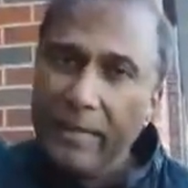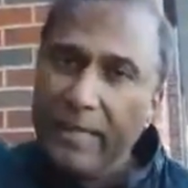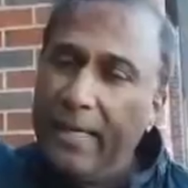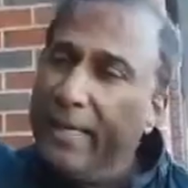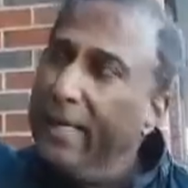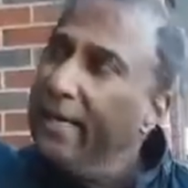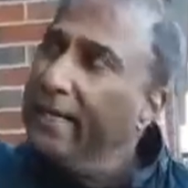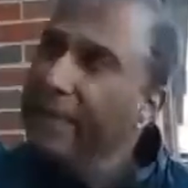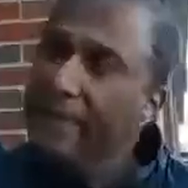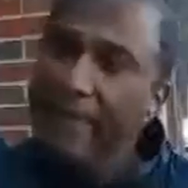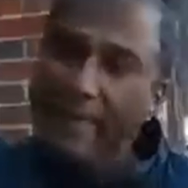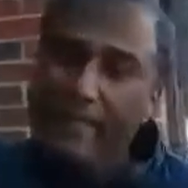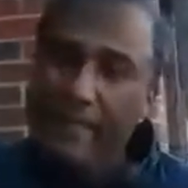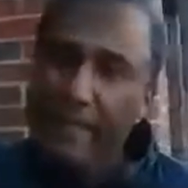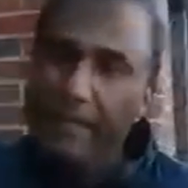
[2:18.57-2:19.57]
and it
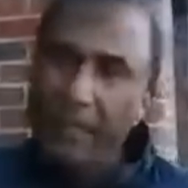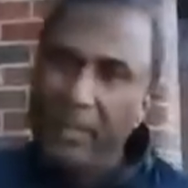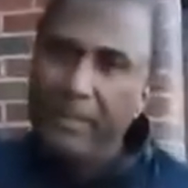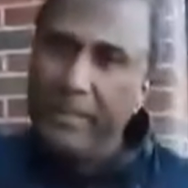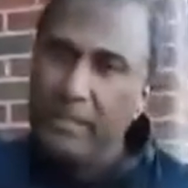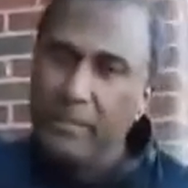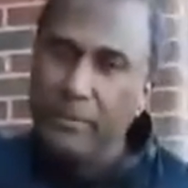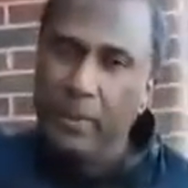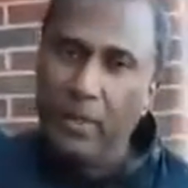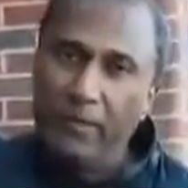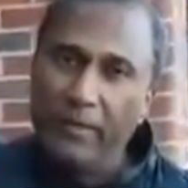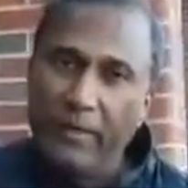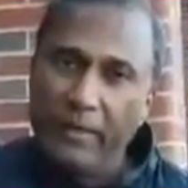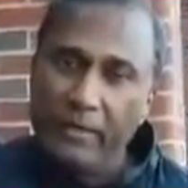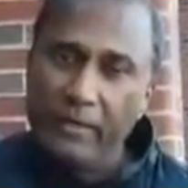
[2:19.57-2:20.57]
has an ability, small
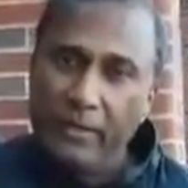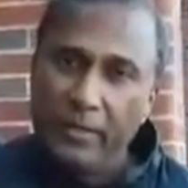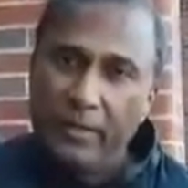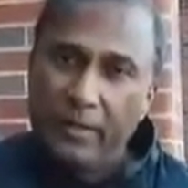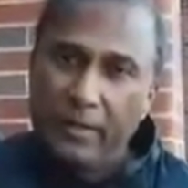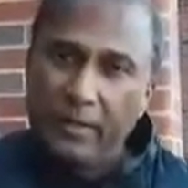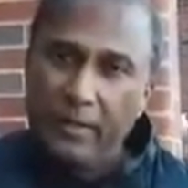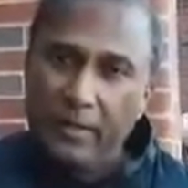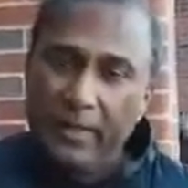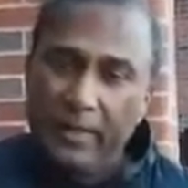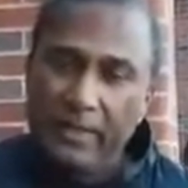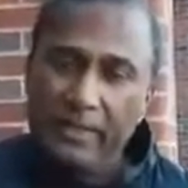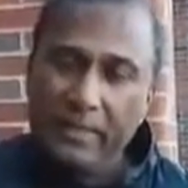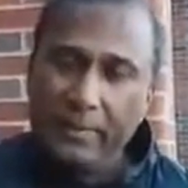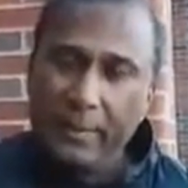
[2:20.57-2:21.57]
virus
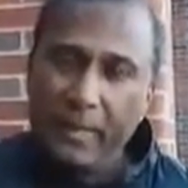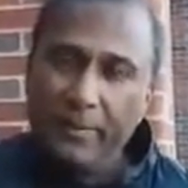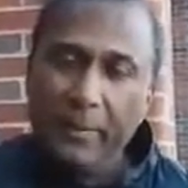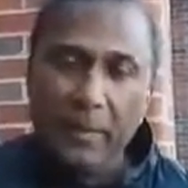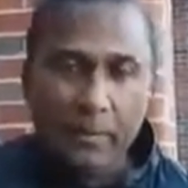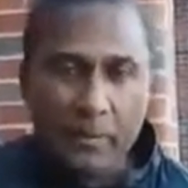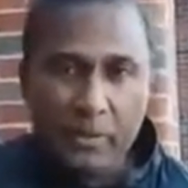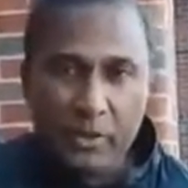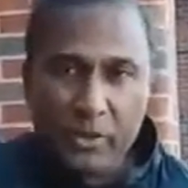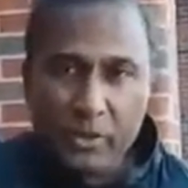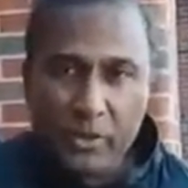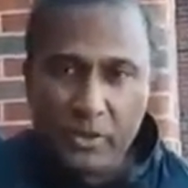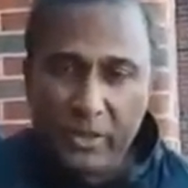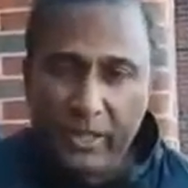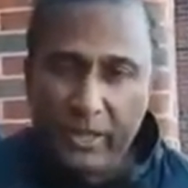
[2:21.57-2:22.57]
lands on the big bubble, which is
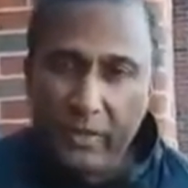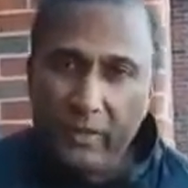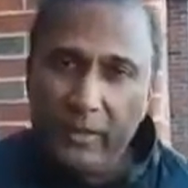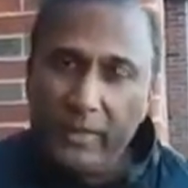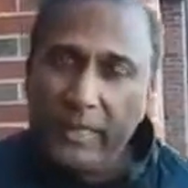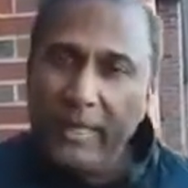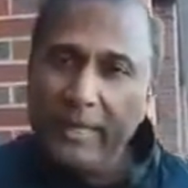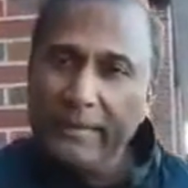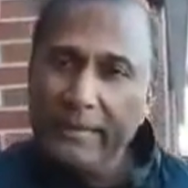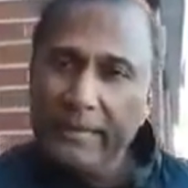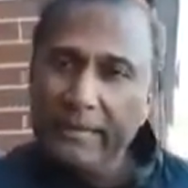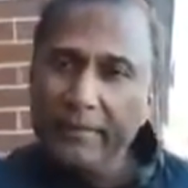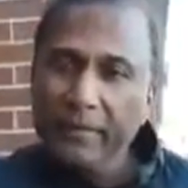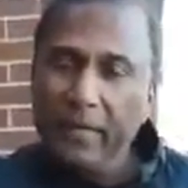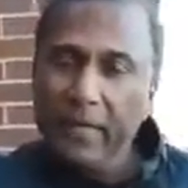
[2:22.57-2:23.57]
your cell, and then
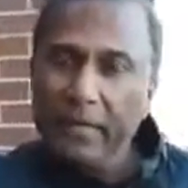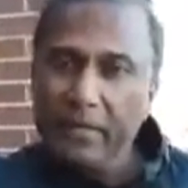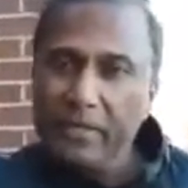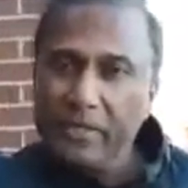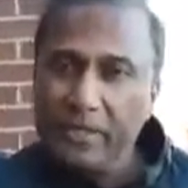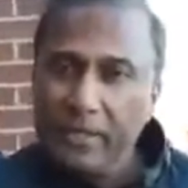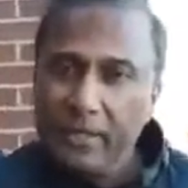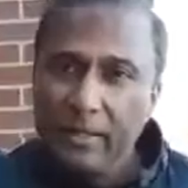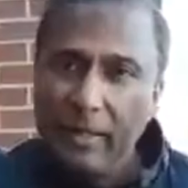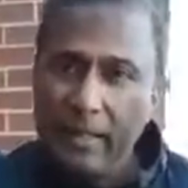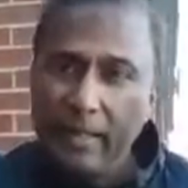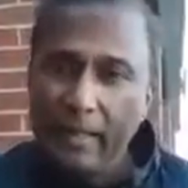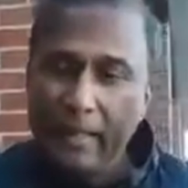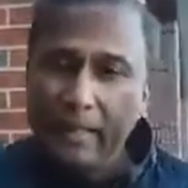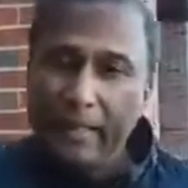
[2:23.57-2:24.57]
the virus
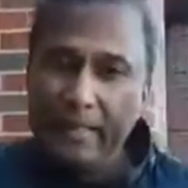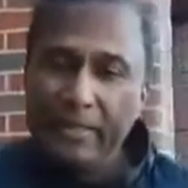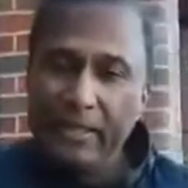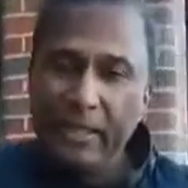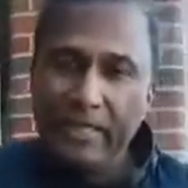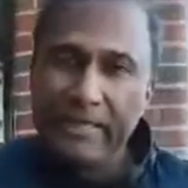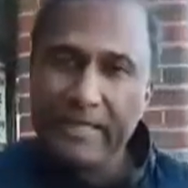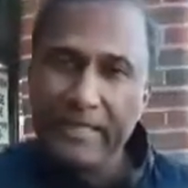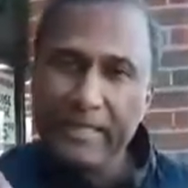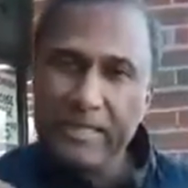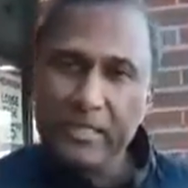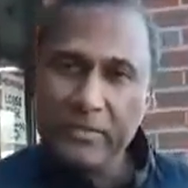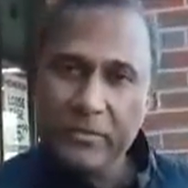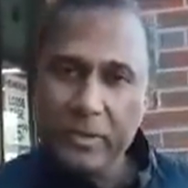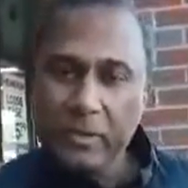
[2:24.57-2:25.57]
injects
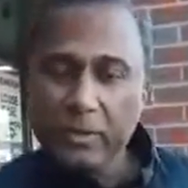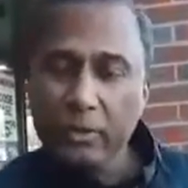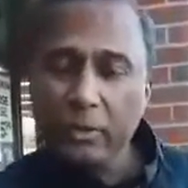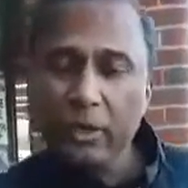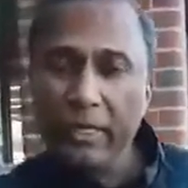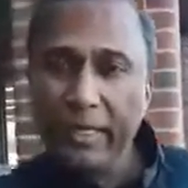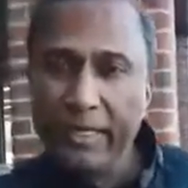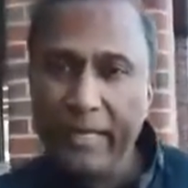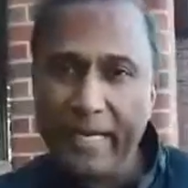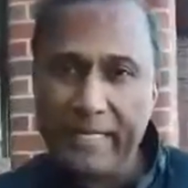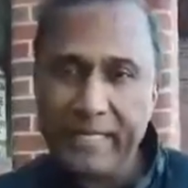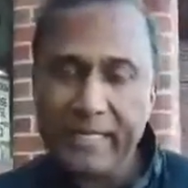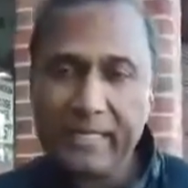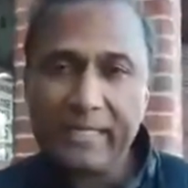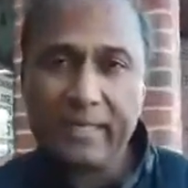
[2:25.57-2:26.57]
its nucleic
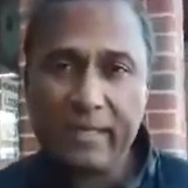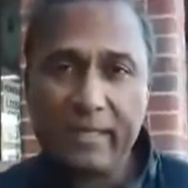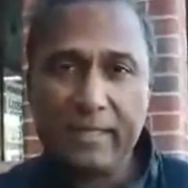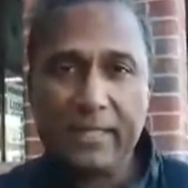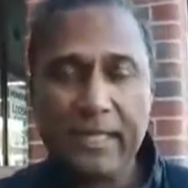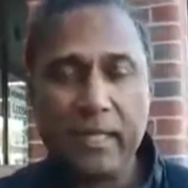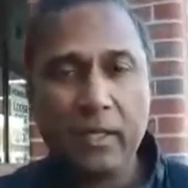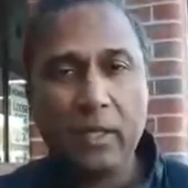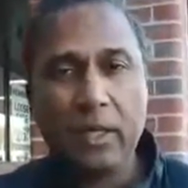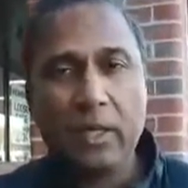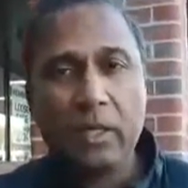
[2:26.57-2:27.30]
acids into the cell.